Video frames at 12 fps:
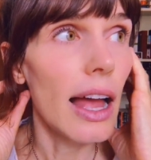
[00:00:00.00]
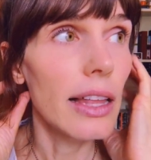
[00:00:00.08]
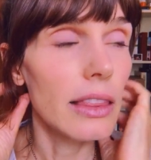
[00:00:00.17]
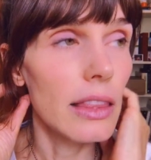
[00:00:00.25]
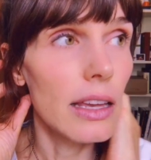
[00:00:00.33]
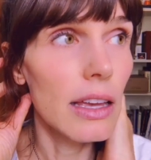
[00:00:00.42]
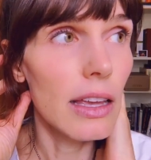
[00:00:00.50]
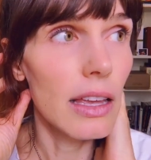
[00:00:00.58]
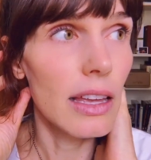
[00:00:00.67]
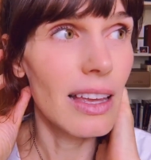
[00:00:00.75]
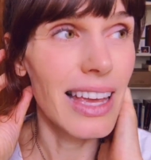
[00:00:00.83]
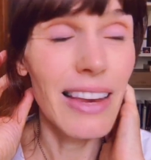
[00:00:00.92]

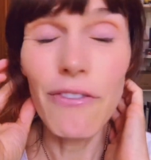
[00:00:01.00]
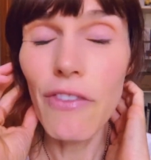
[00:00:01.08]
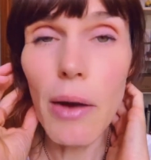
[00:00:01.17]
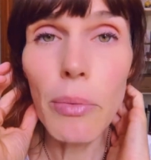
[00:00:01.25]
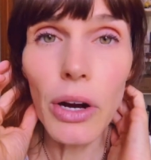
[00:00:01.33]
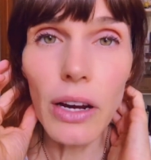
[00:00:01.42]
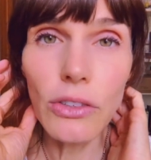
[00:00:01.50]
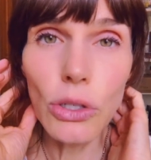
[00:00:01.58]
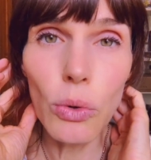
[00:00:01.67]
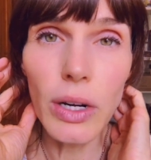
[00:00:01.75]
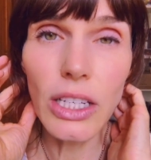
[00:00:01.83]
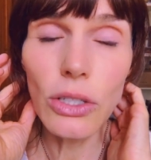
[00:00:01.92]
in February of
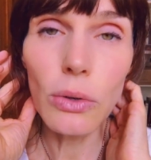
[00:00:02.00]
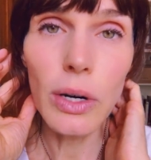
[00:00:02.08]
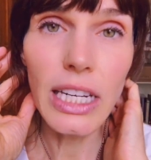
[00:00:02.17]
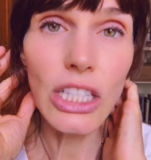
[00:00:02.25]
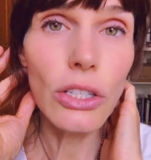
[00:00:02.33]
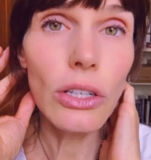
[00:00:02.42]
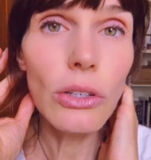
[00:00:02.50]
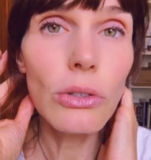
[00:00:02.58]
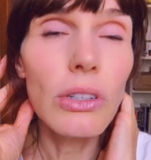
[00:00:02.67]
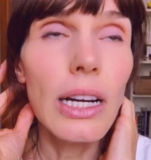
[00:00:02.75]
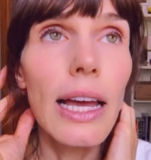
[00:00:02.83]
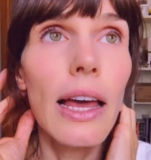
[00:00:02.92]

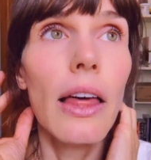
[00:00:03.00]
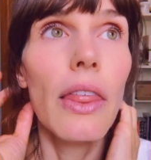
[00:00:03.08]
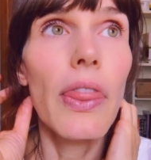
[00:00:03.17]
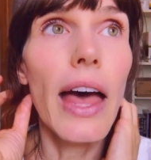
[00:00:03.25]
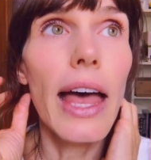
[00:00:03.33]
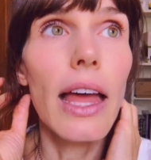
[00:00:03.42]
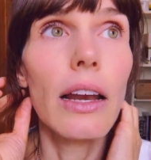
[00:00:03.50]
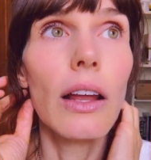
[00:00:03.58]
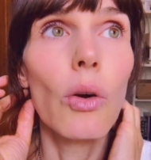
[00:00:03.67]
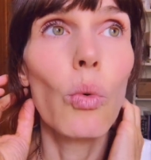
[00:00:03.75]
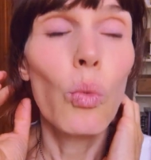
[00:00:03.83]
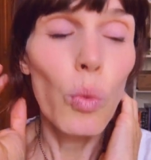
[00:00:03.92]
2022 that
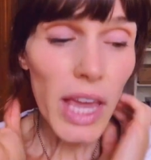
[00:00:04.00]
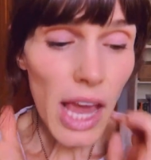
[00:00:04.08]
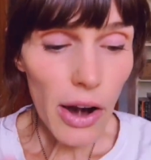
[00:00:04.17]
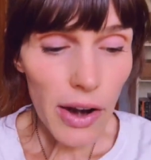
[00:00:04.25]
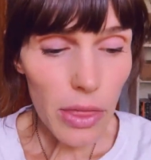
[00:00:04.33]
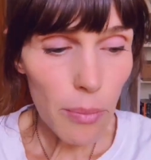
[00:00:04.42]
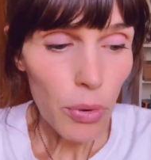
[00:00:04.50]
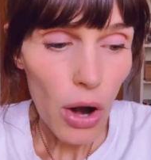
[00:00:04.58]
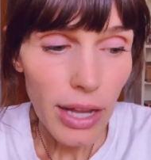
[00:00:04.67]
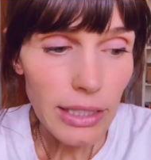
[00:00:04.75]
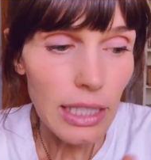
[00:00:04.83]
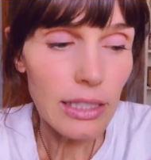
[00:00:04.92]
we are in the
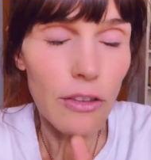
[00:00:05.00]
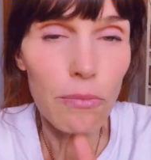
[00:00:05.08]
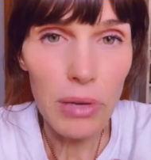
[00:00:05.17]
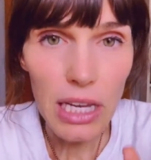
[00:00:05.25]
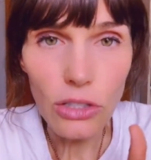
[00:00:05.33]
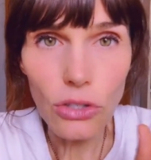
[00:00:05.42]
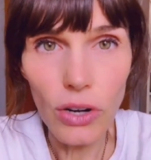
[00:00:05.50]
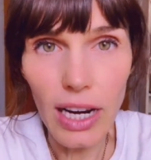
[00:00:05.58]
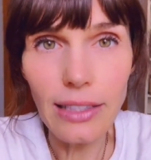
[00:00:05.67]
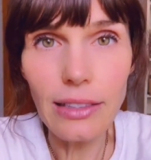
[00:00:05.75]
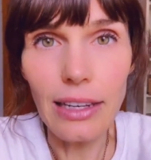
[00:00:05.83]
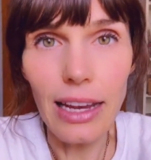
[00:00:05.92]
process of being
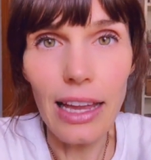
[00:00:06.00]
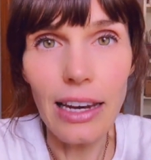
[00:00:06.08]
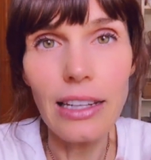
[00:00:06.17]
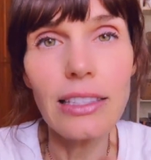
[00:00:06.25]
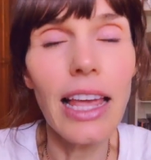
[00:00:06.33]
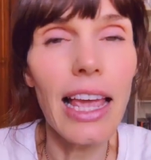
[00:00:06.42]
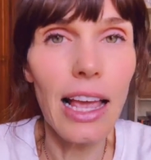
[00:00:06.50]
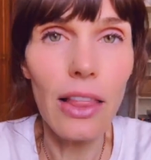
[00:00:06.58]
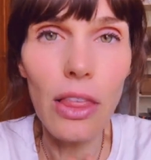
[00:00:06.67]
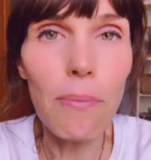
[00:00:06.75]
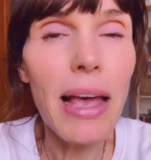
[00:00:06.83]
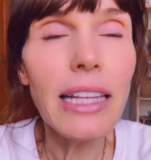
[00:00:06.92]
transited. It's
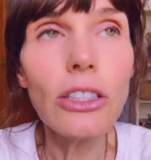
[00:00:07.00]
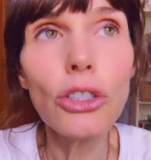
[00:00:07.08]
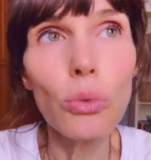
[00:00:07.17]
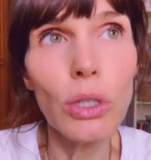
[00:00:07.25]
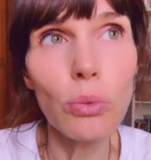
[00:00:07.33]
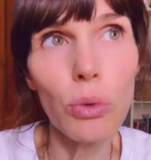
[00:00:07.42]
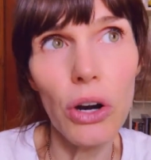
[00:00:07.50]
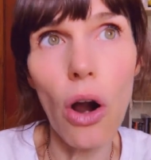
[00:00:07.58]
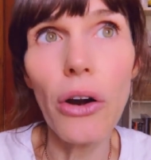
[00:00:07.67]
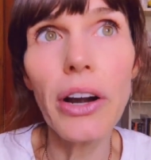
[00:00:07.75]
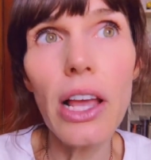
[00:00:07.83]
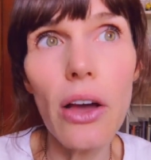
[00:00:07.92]
like the message was, we're
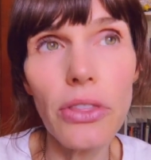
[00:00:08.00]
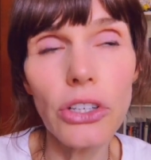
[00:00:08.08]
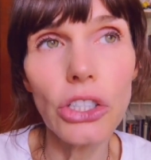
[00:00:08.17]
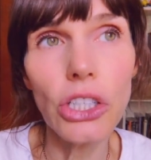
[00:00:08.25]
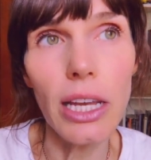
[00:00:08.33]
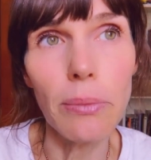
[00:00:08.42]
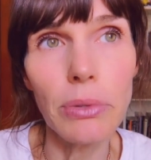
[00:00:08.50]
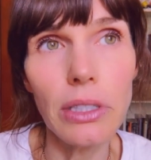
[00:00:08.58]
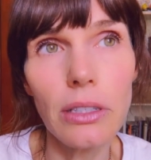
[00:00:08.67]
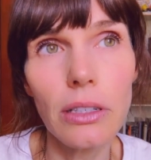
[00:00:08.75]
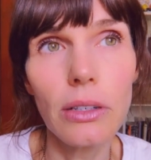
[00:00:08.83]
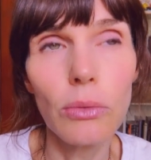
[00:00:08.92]
already on the
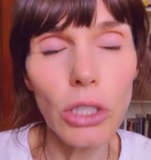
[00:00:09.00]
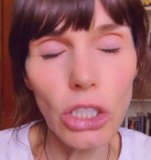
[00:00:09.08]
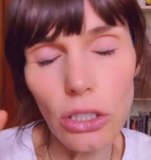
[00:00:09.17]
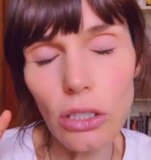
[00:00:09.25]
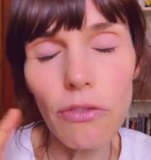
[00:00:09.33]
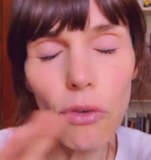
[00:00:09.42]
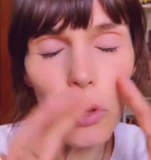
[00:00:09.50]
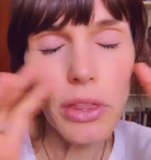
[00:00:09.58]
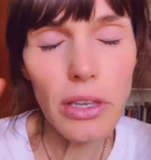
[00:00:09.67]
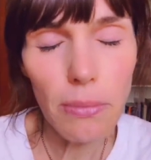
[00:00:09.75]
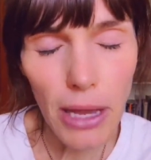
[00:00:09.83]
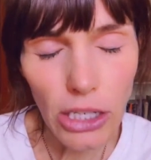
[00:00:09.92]
ships, which is a
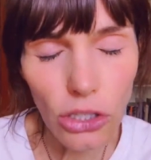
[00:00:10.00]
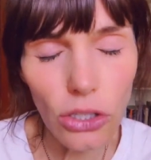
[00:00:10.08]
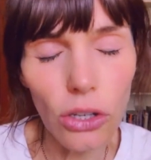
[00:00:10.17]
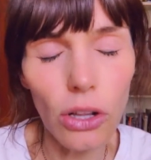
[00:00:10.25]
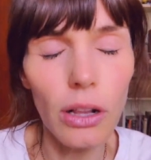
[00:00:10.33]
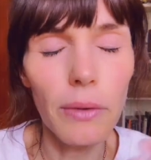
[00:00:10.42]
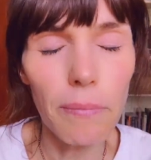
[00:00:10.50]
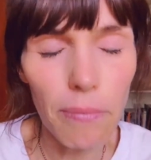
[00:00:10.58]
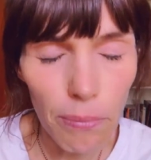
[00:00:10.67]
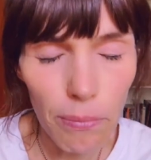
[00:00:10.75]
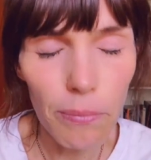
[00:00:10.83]
fourth dimensional